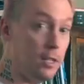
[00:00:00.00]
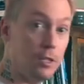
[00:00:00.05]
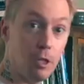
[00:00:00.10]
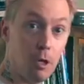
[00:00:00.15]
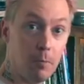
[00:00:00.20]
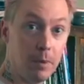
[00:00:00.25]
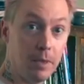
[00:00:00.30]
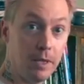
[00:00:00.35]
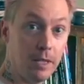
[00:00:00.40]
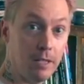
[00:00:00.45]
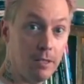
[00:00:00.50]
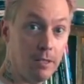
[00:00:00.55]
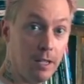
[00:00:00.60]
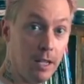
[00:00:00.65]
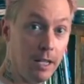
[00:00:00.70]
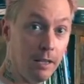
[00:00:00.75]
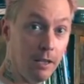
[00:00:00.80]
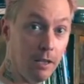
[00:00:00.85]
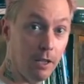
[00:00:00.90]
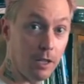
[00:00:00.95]
open this
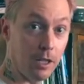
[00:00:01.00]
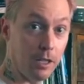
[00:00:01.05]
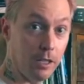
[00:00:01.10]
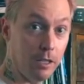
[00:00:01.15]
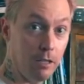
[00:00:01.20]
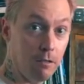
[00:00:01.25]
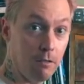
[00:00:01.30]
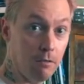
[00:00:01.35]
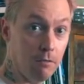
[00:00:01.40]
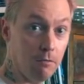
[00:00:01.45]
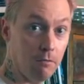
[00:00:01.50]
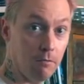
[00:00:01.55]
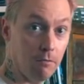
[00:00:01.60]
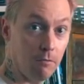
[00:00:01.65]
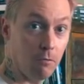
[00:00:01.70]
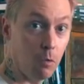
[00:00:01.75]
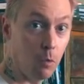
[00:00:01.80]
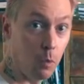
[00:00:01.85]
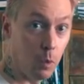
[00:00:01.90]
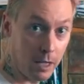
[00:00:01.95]
and learn
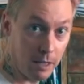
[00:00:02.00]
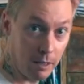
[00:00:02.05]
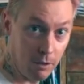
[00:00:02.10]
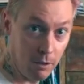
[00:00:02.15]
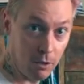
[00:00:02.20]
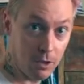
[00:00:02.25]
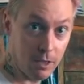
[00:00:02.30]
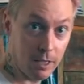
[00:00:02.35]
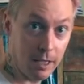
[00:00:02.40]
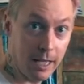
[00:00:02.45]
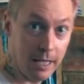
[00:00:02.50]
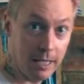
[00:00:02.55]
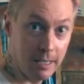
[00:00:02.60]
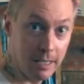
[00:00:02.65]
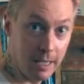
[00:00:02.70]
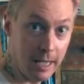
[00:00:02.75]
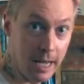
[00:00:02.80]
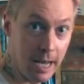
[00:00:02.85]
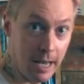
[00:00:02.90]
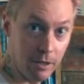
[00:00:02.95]
what it looks like
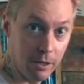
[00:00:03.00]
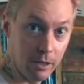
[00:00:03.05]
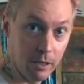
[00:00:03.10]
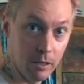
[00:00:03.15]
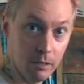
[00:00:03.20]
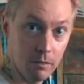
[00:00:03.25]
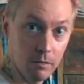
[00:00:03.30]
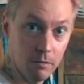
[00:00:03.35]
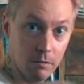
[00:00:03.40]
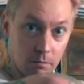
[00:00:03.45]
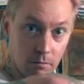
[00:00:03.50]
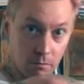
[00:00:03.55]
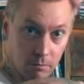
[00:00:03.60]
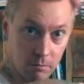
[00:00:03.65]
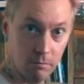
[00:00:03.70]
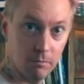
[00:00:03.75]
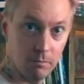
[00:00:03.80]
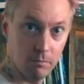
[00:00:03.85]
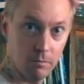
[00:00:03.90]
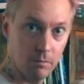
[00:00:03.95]
together.
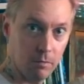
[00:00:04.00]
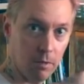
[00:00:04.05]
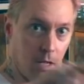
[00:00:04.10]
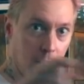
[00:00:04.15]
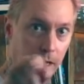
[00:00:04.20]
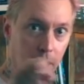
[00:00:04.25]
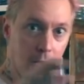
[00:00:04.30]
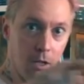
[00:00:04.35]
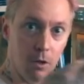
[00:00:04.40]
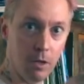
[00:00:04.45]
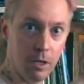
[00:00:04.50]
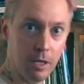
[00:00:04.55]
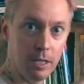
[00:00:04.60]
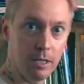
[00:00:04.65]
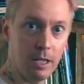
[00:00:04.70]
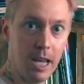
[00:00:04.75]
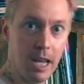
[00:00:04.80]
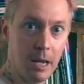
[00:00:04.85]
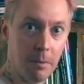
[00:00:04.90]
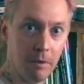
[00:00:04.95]
I'm gonna go to this
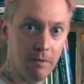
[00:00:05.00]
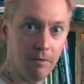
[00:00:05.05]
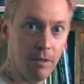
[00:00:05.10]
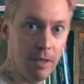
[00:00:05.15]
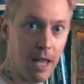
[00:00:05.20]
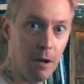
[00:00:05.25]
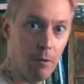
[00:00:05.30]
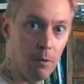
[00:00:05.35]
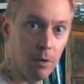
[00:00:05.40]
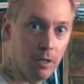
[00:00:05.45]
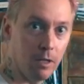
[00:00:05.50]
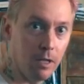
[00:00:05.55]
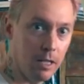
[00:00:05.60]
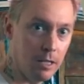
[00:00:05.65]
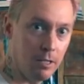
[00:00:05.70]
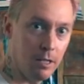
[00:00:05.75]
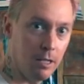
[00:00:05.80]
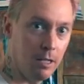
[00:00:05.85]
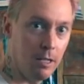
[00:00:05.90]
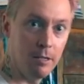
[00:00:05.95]
camera for that one.
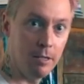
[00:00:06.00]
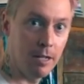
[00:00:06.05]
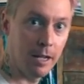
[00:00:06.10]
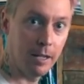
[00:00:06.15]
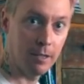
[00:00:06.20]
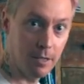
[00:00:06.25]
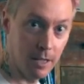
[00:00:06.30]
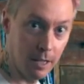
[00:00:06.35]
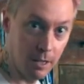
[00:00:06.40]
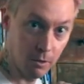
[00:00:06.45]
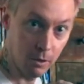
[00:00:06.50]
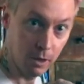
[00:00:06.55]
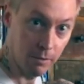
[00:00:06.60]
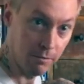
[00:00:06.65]
It's it's not because I don't love